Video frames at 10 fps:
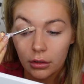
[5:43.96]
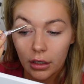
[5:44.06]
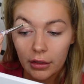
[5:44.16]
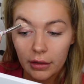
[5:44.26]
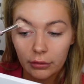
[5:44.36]

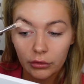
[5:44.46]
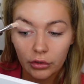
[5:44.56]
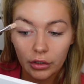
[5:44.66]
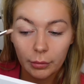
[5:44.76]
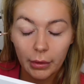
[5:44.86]
And then I'm just
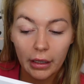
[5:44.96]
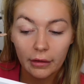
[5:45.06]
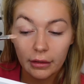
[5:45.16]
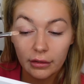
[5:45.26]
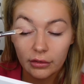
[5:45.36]
going to pat
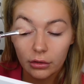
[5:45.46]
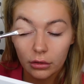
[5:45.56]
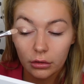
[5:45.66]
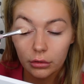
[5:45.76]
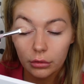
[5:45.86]
this
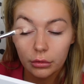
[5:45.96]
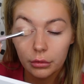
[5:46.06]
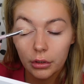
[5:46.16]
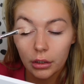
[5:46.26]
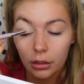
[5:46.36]
all
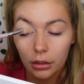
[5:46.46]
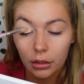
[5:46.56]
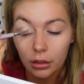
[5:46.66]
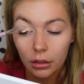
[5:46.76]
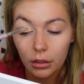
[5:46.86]

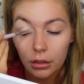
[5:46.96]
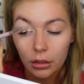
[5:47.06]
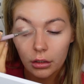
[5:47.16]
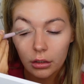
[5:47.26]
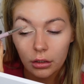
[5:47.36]
along
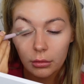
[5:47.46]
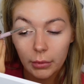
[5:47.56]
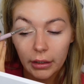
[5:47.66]
my